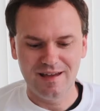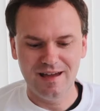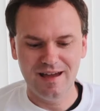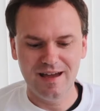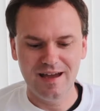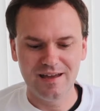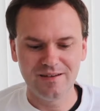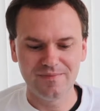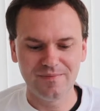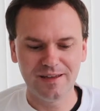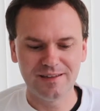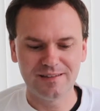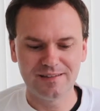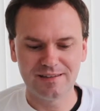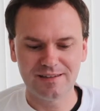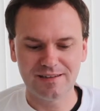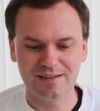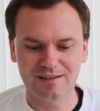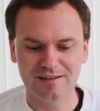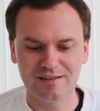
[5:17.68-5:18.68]
And
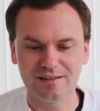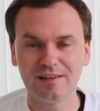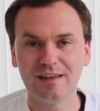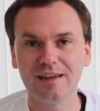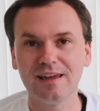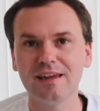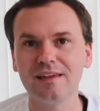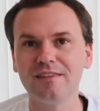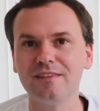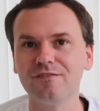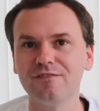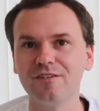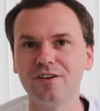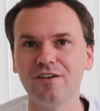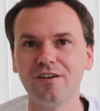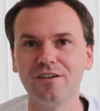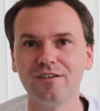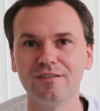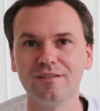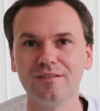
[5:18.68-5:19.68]
basically
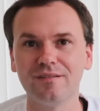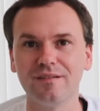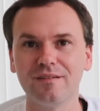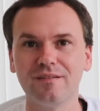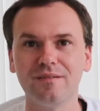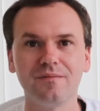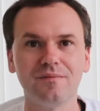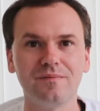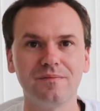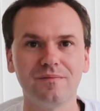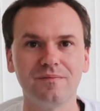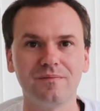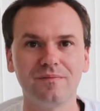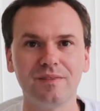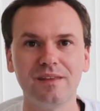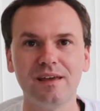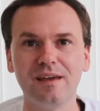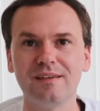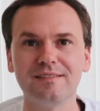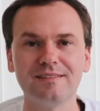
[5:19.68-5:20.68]

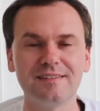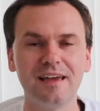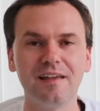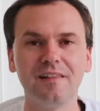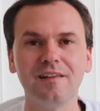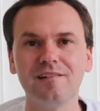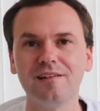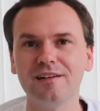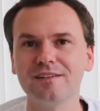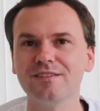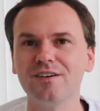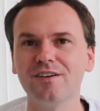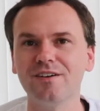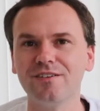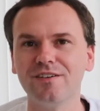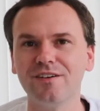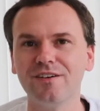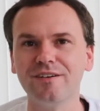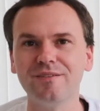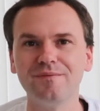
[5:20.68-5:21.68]
the seller has
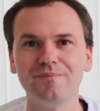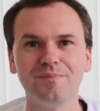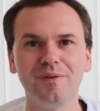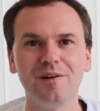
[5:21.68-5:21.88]
gone on,